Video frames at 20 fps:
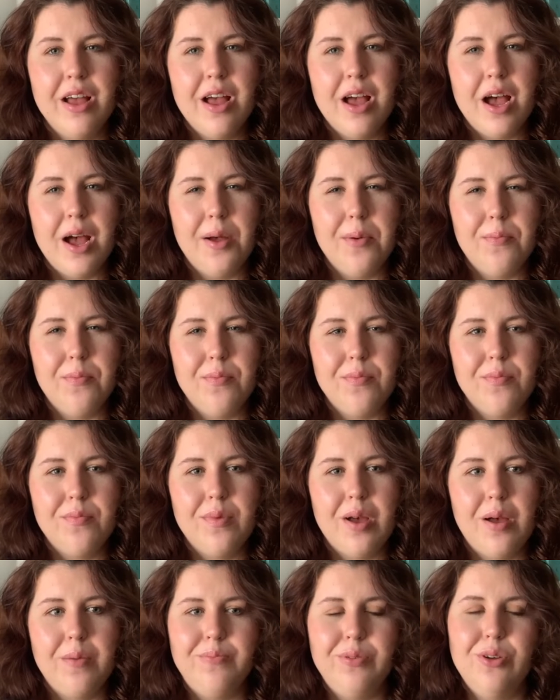
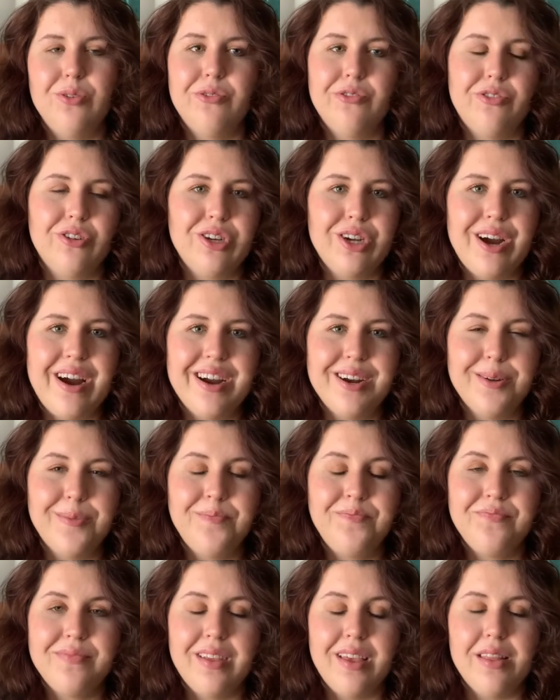a beautiful yarn.
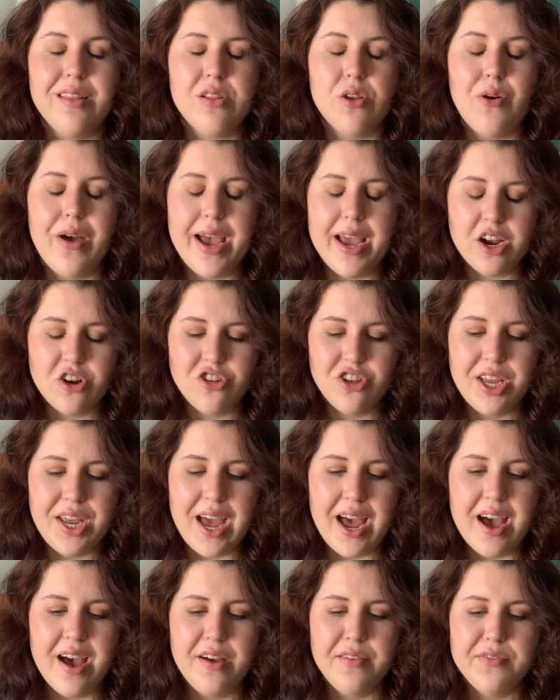And so I actually
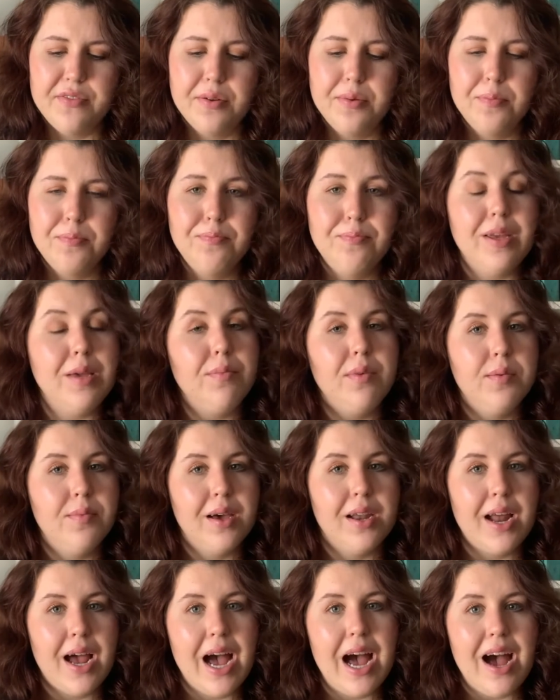have maybe
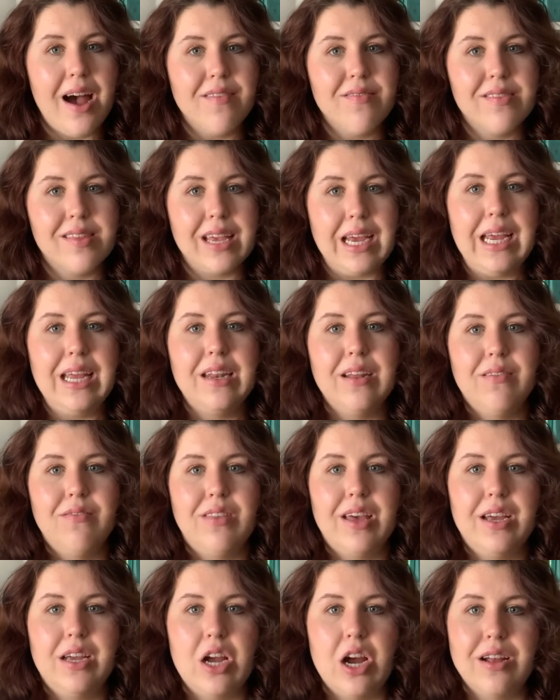about a half skein of
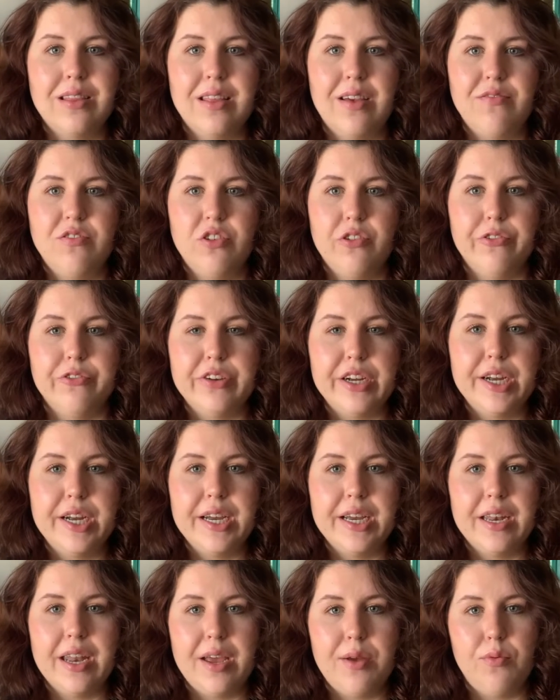that yarn left over,
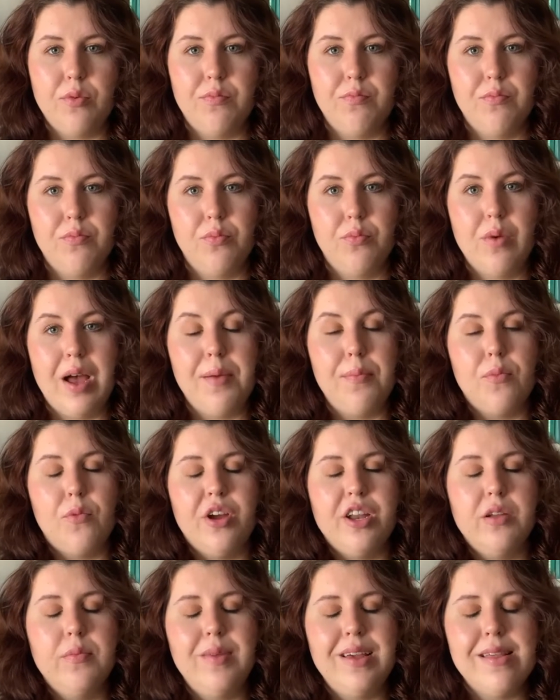and I'm
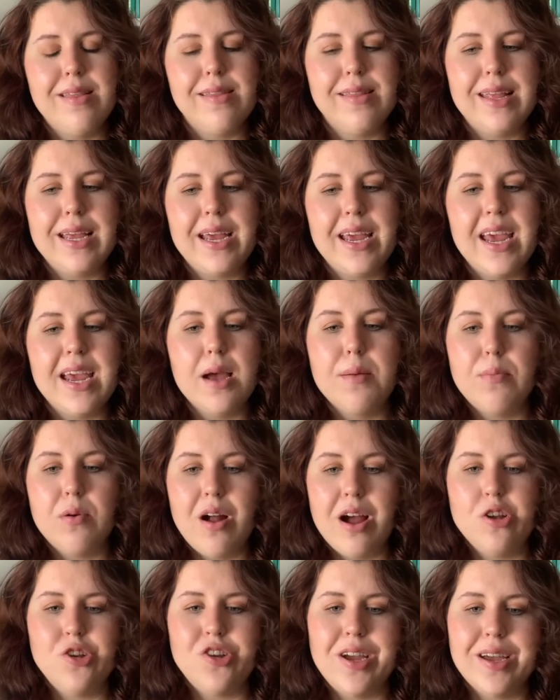going to be seeking a
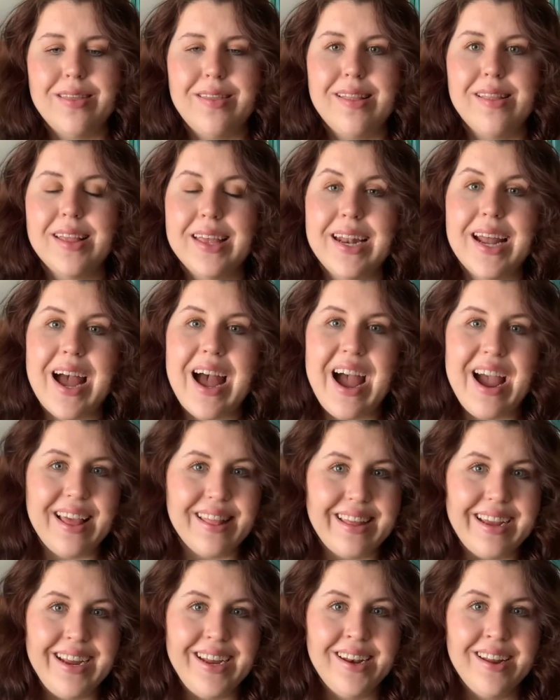project that's gonna
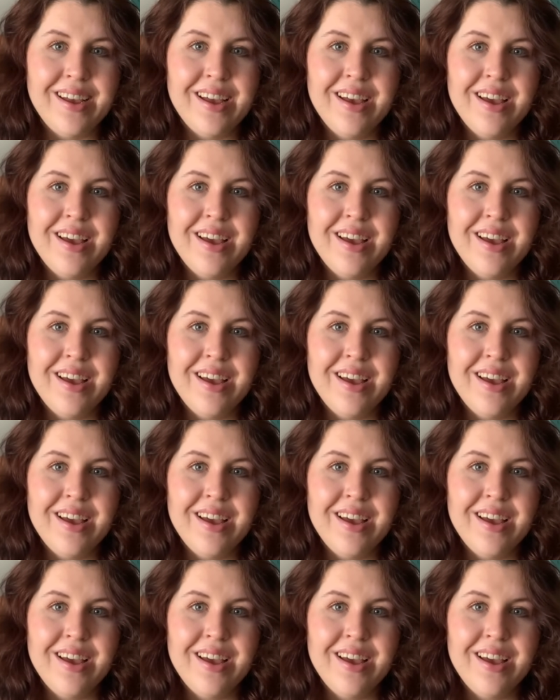highlight